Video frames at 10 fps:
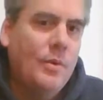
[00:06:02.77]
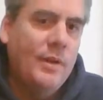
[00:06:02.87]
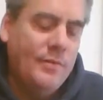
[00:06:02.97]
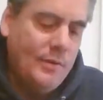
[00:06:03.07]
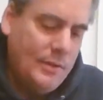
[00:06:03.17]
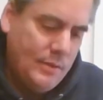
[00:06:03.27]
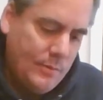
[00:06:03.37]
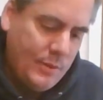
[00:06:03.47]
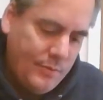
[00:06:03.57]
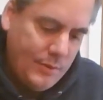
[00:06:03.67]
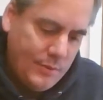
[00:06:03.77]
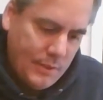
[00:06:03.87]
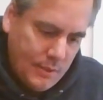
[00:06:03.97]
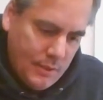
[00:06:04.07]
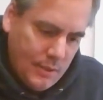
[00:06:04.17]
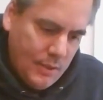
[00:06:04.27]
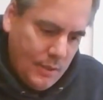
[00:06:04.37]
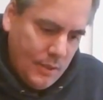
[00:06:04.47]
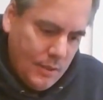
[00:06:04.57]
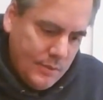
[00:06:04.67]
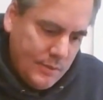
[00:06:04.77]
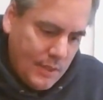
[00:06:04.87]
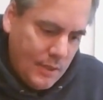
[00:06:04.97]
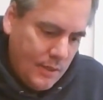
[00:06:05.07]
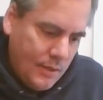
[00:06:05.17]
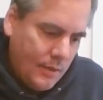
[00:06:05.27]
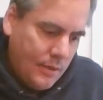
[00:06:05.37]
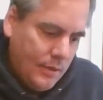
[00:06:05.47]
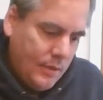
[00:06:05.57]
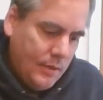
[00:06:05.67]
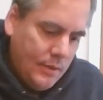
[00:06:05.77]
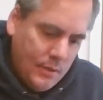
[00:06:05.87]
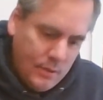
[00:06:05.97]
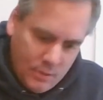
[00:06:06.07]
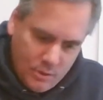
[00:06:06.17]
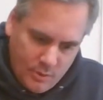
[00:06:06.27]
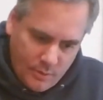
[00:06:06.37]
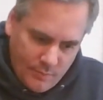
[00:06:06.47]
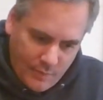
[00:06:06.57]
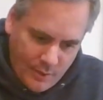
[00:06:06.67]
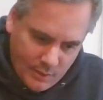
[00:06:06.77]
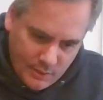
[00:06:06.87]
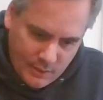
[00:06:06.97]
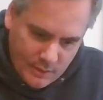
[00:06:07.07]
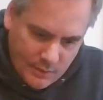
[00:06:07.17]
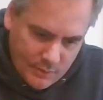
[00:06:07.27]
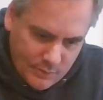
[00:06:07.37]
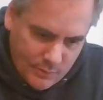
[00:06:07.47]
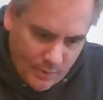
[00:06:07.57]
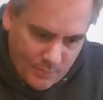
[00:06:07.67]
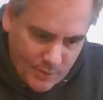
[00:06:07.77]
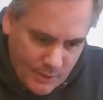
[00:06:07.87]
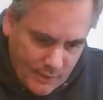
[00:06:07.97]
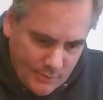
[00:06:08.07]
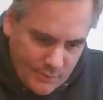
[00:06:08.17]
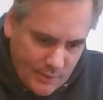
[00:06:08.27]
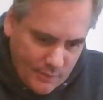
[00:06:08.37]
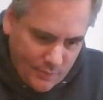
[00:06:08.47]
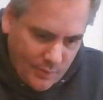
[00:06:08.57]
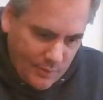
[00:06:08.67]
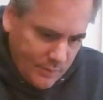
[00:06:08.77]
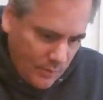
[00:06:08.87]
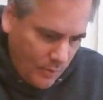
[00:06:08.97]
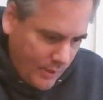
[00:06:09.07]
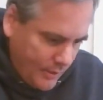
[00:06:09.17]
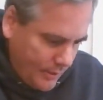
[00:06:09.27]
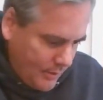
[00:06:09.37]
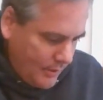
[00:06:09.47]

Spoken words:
wonderful. Wonderful trick. Set it here. Show it very cleanly. Square up the deck. You say that's fair and square.